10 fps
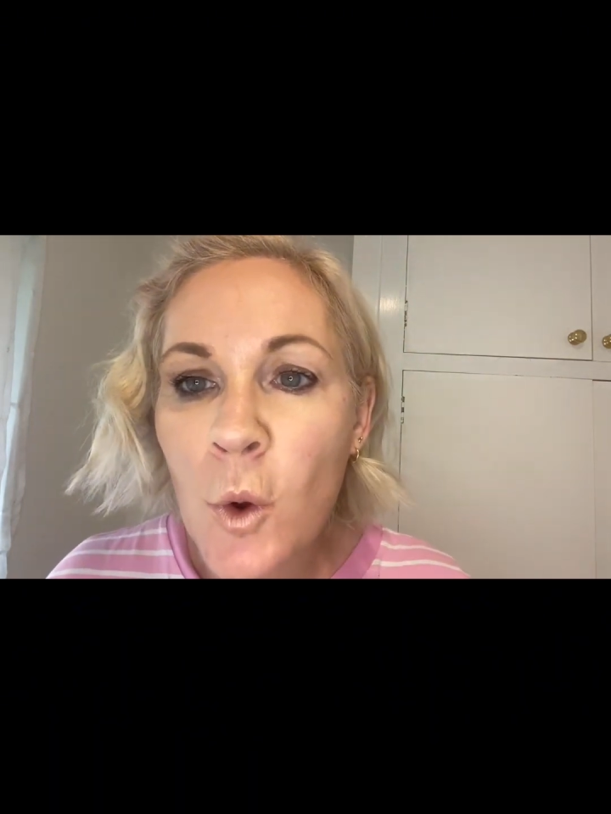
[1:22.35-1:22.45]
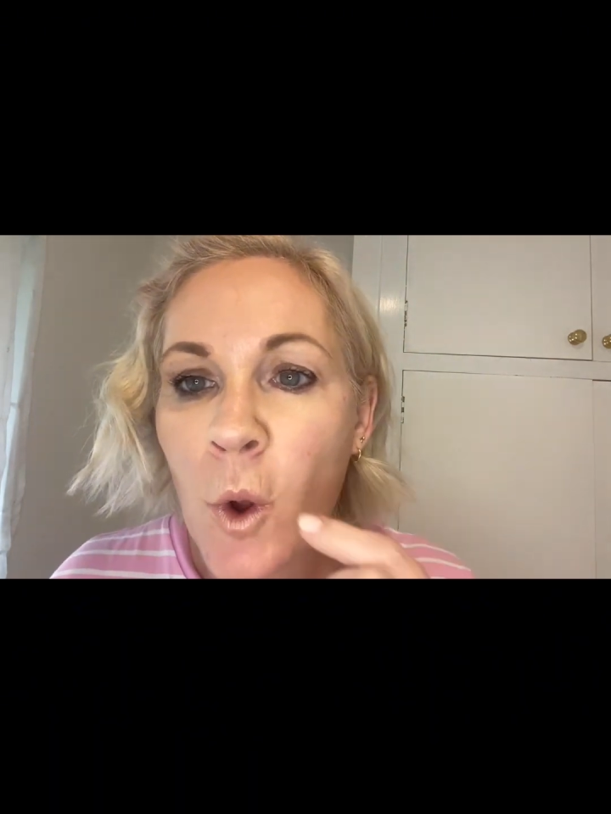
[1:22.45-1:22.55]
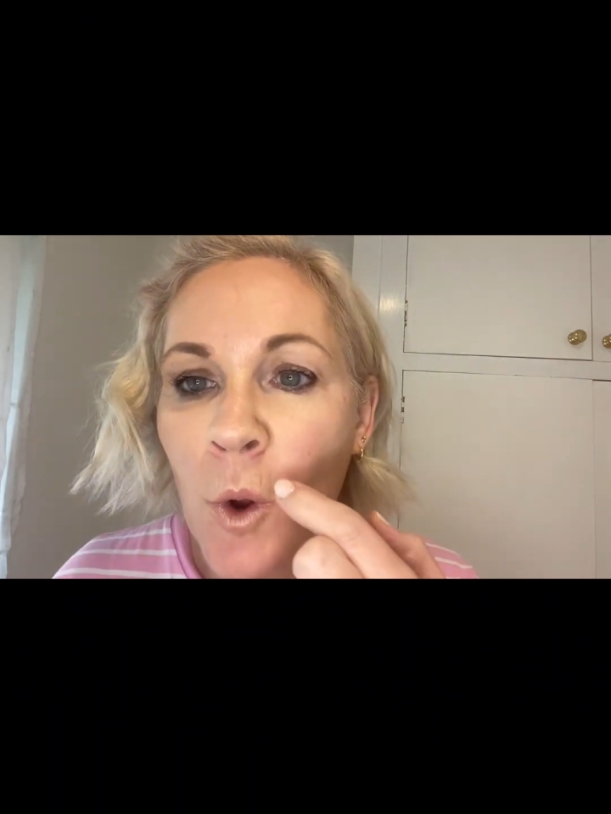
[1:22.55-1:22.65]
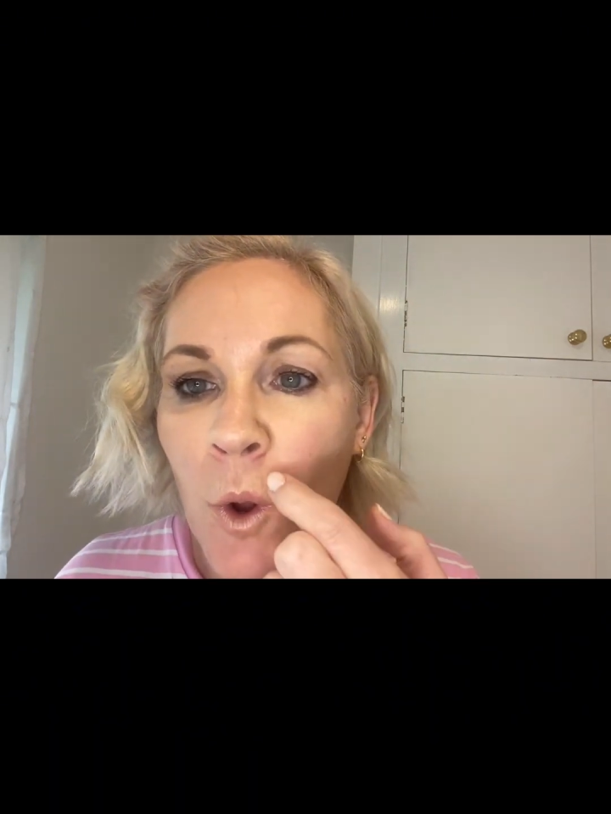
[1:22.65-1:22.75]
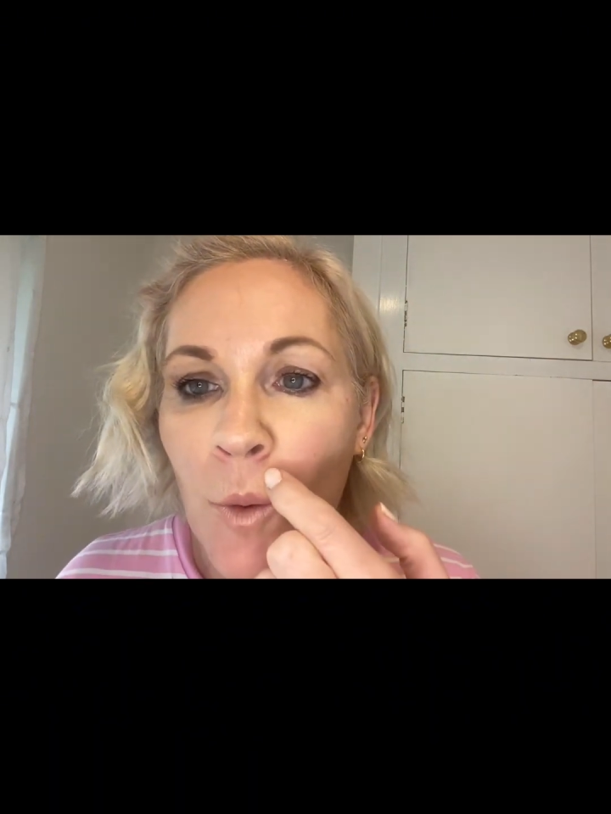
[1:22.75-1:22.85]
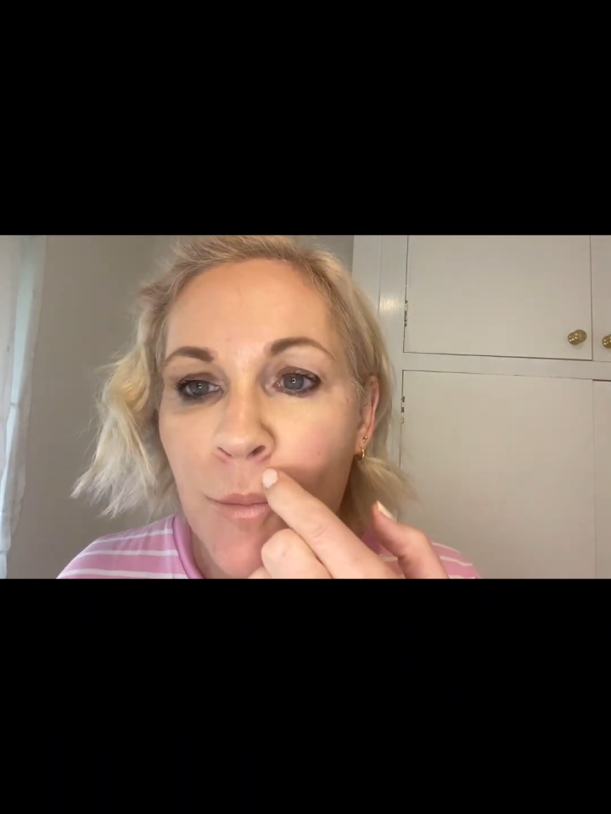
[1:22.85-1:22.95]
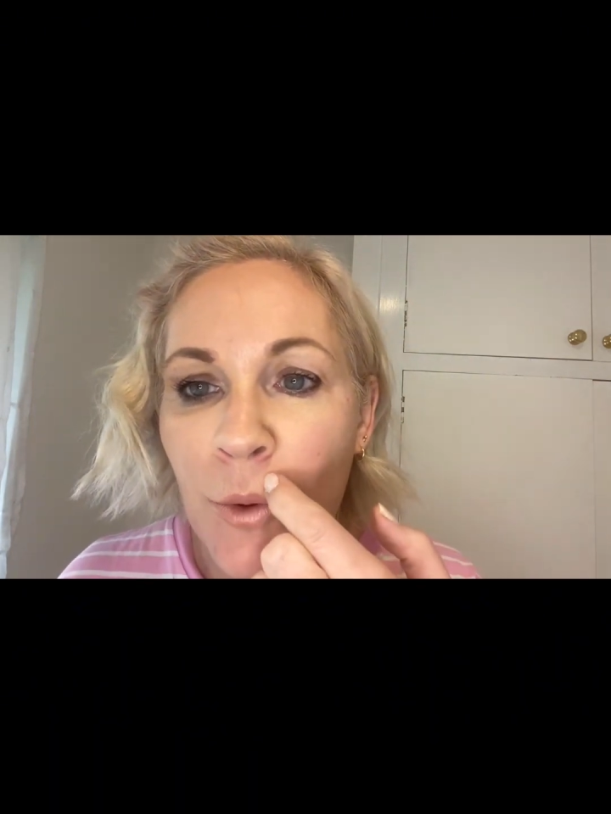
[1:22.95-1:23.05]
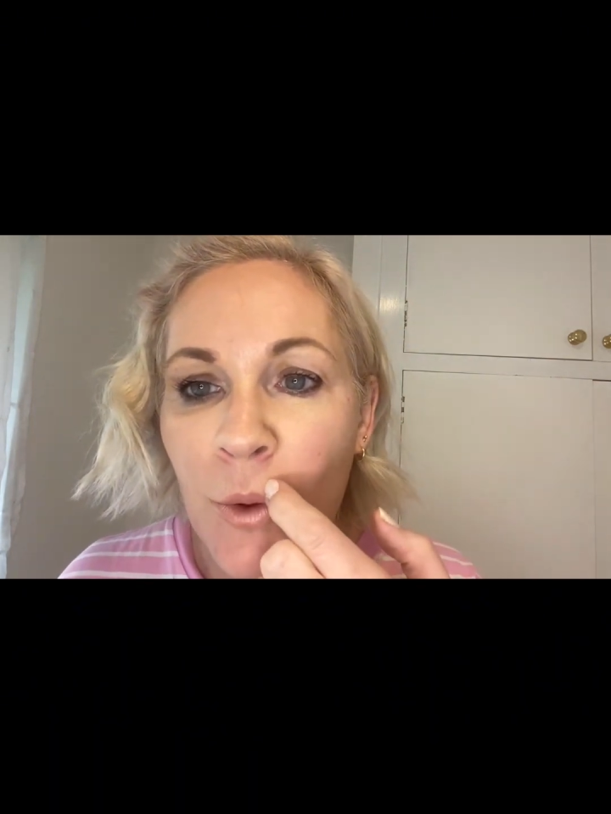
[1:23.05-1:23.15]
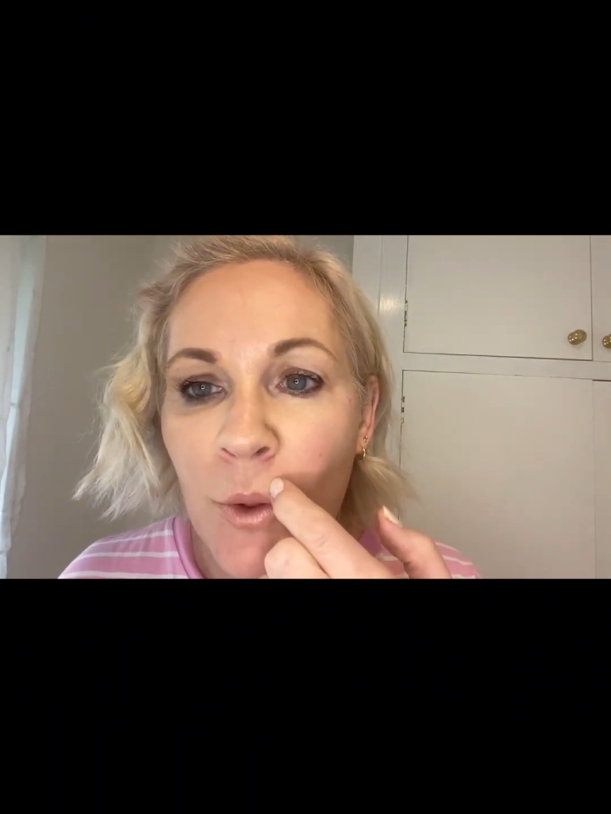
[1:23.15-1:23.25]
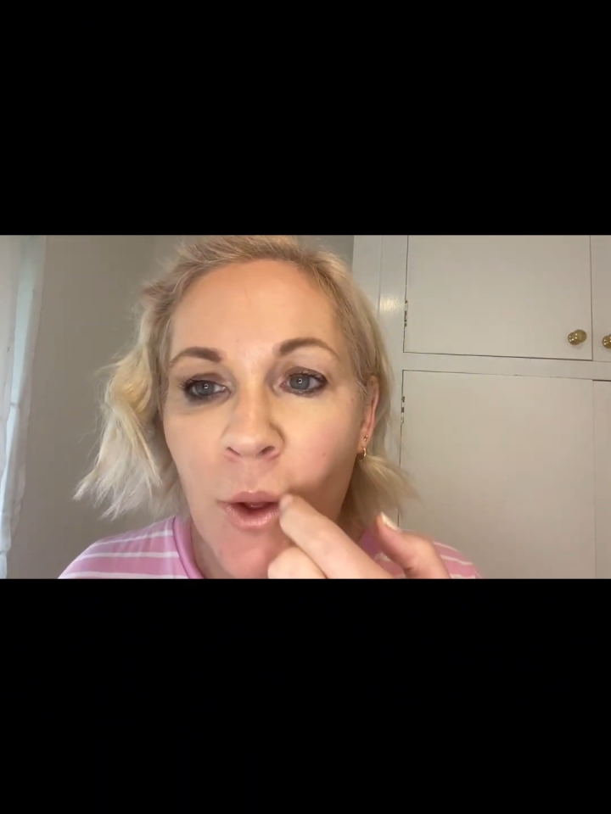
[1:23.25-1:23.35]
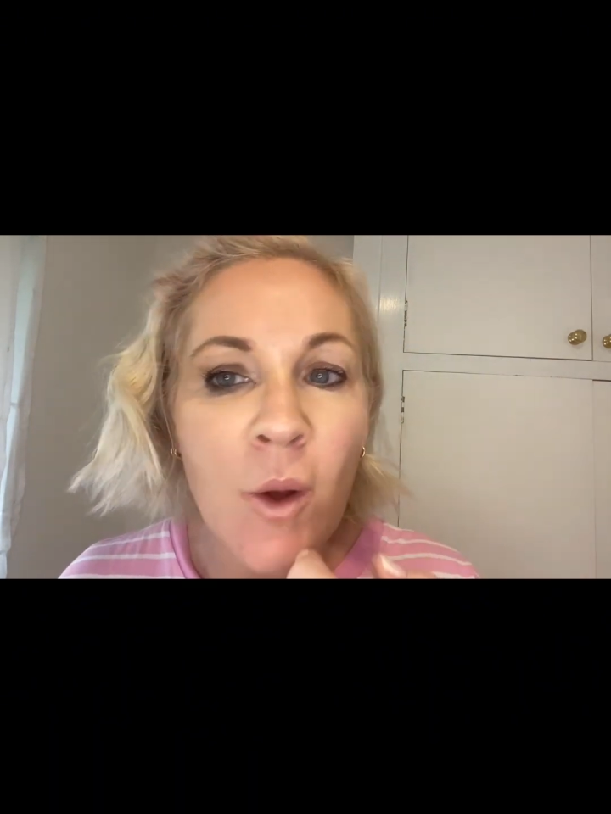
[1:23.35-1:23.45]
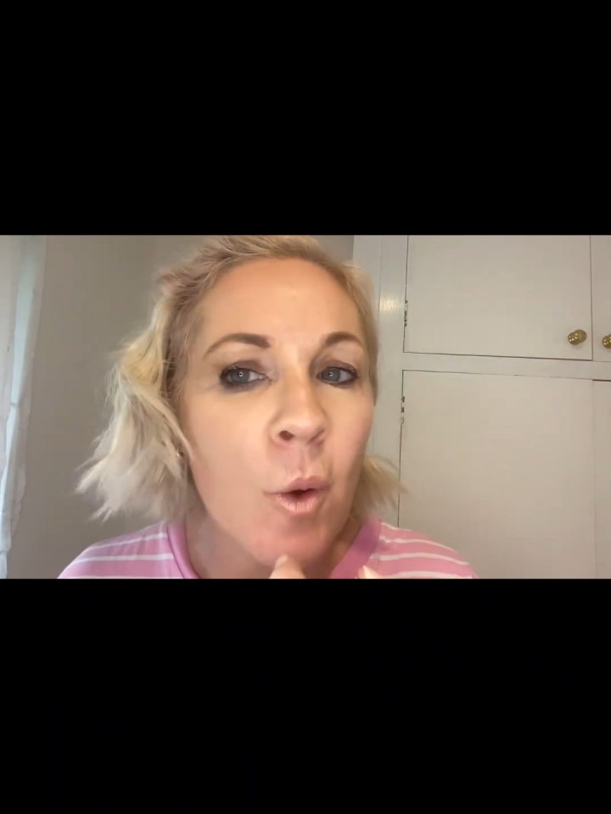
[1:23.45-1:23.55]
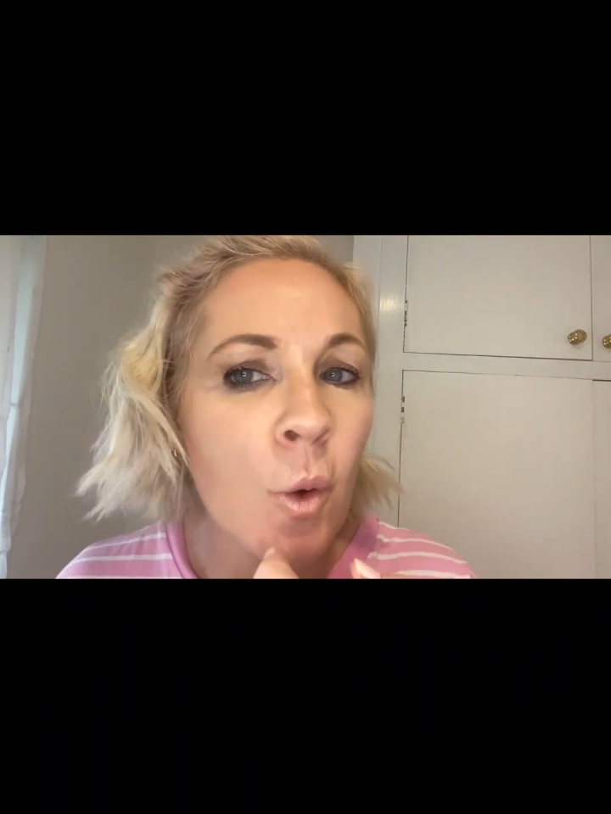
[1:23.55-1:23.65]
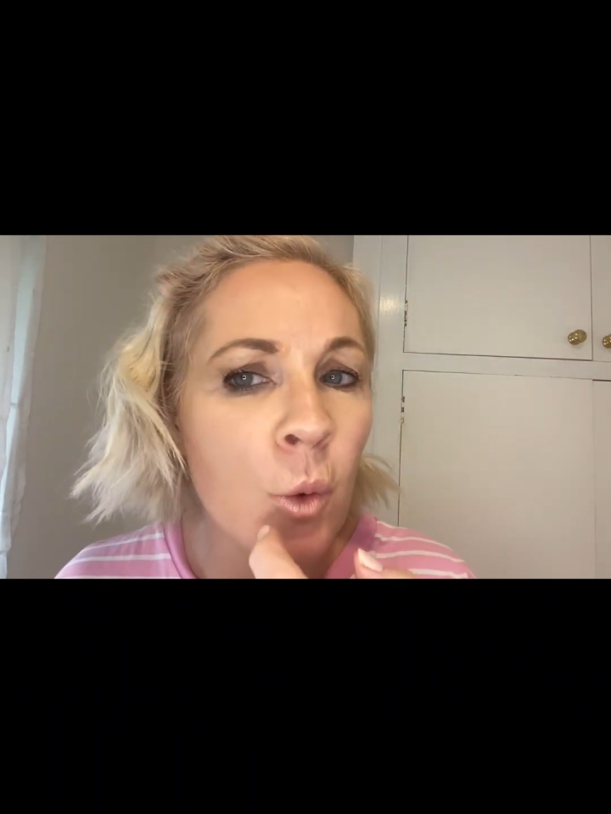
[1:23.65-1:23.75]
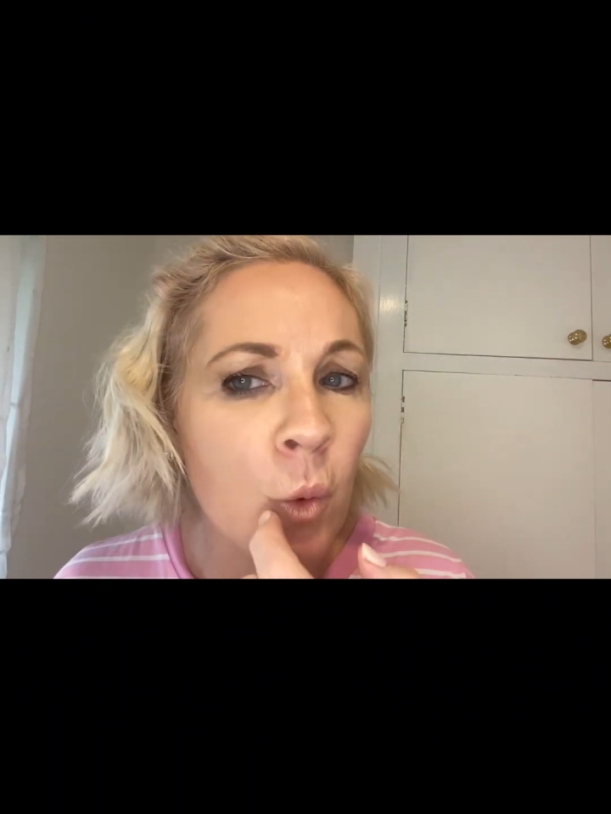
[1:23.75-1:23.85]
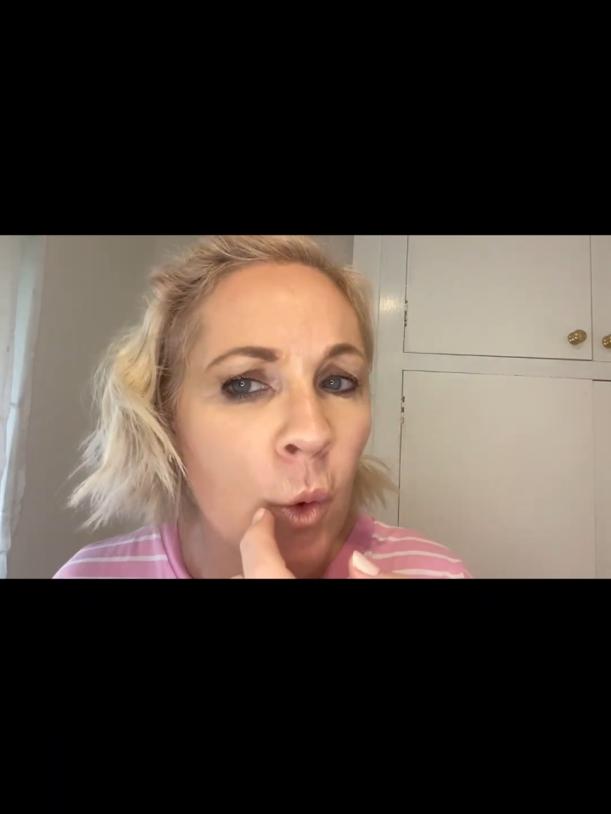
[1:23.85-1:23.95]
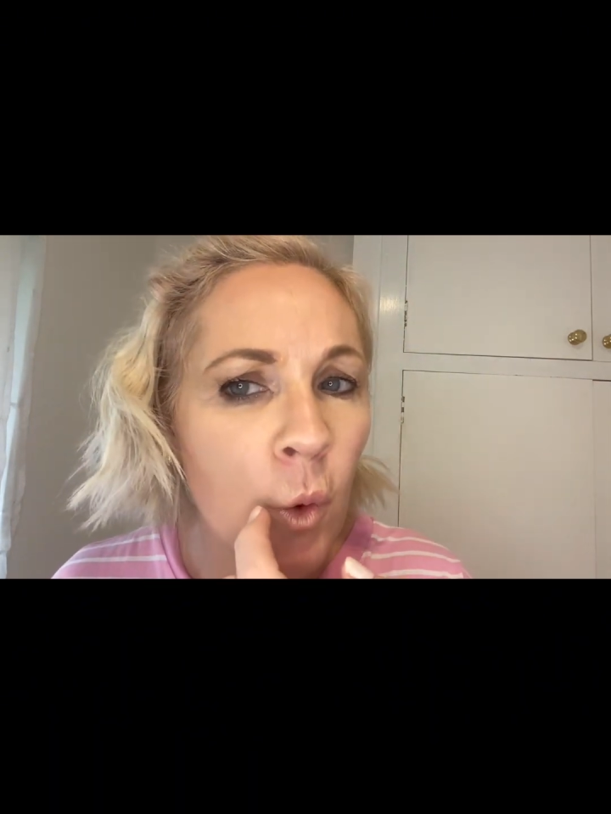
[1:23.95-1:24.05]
a couple of